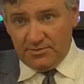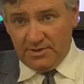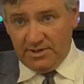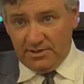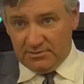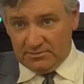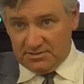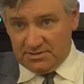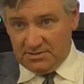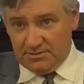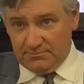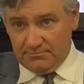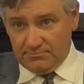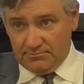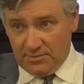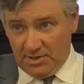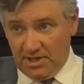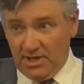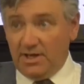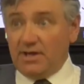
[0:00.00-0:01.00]
liters.
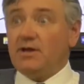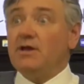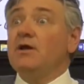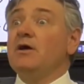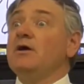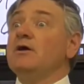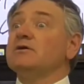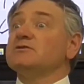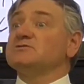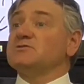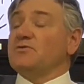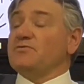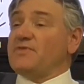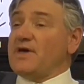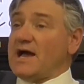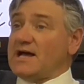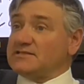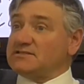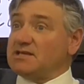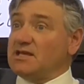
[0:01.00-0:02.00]
Okay, so
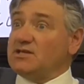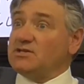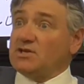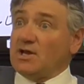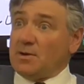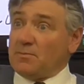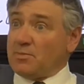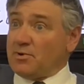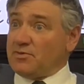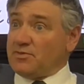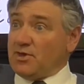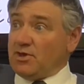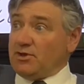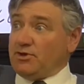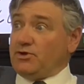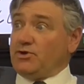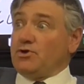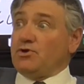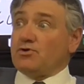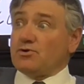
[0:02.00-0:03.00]
that's a number
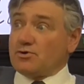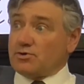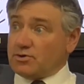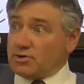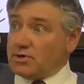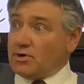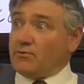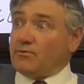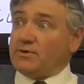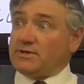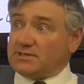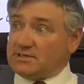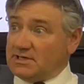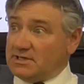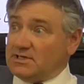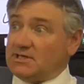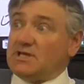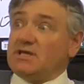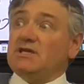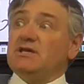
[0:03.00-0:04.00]
that you're going
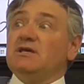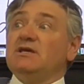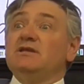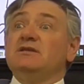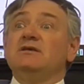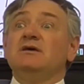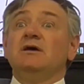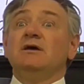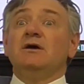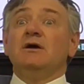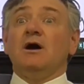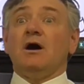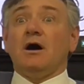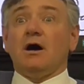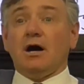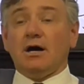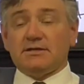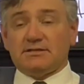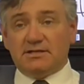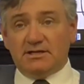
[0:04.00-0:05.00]
to need
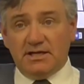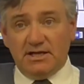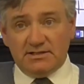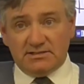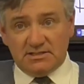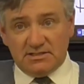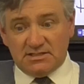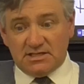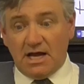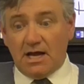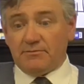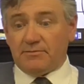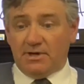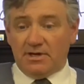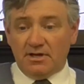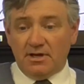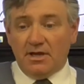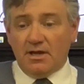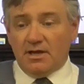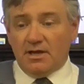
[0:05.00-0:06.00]
on today's assignment.